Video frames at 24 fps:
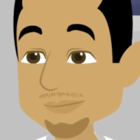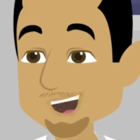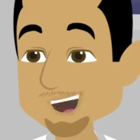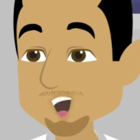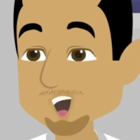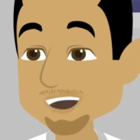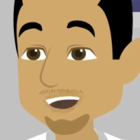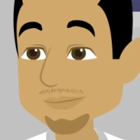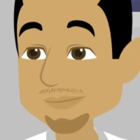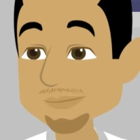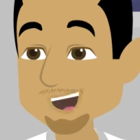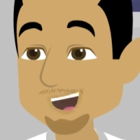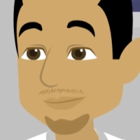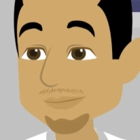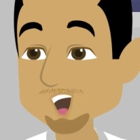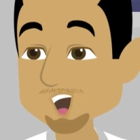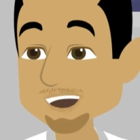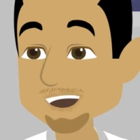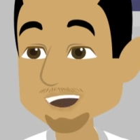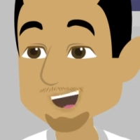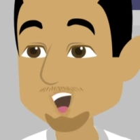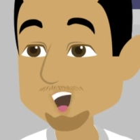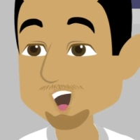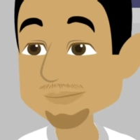So there's
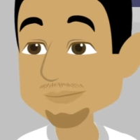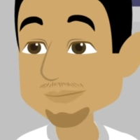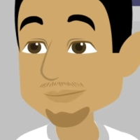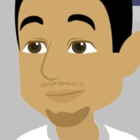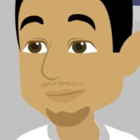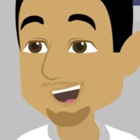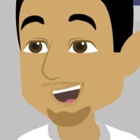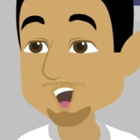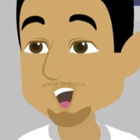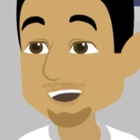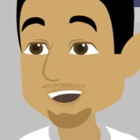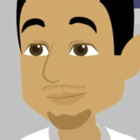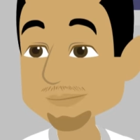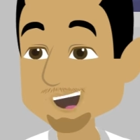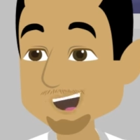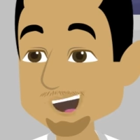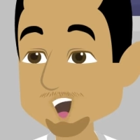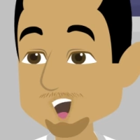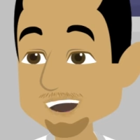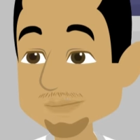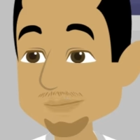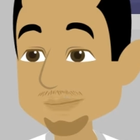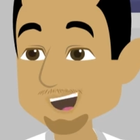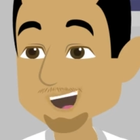one night we was chilling on the
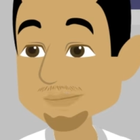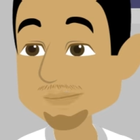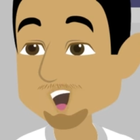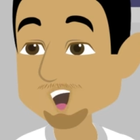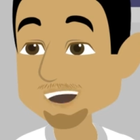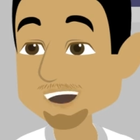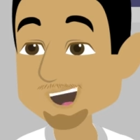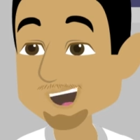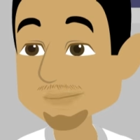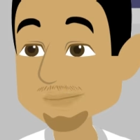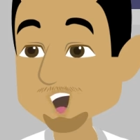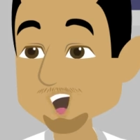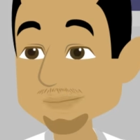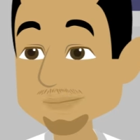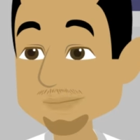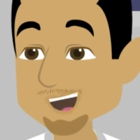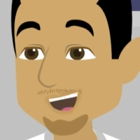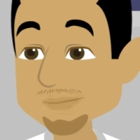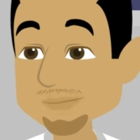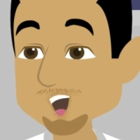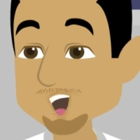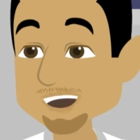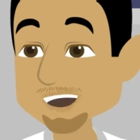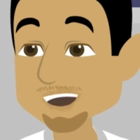block when Lil Derek
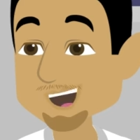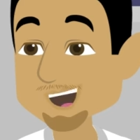rolled up in the